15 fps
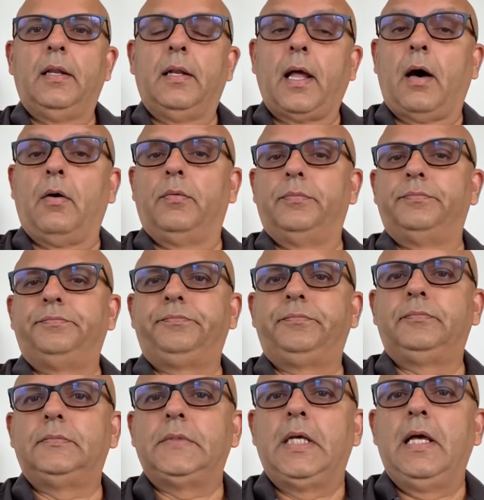Now,
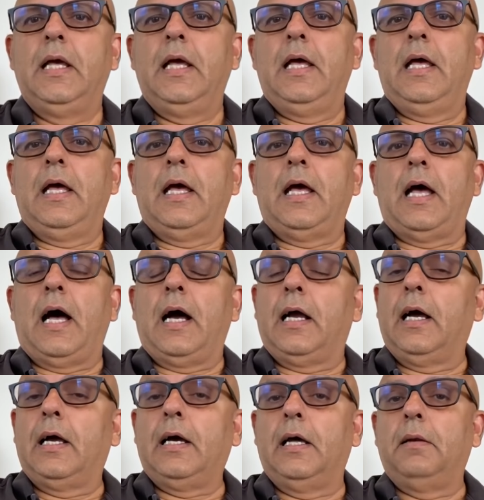
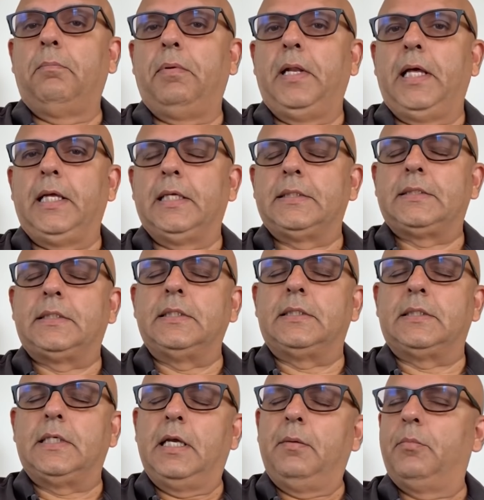Aga Khan plays the
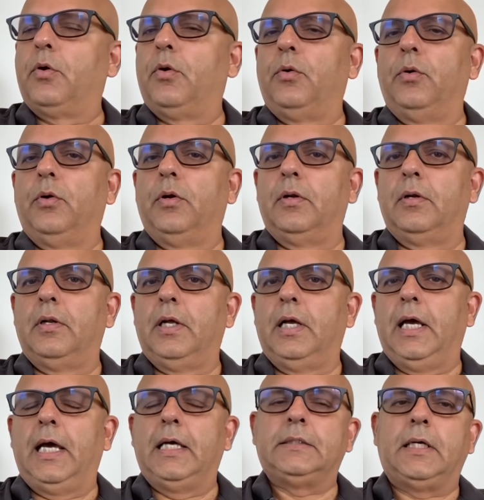same role
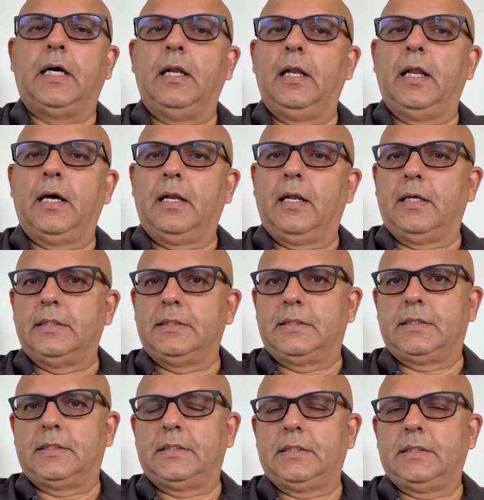as Allah
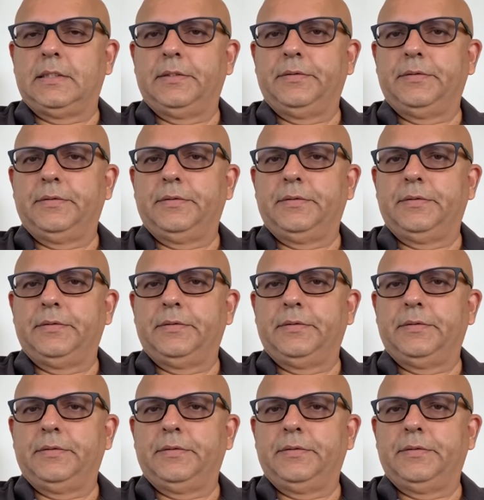does.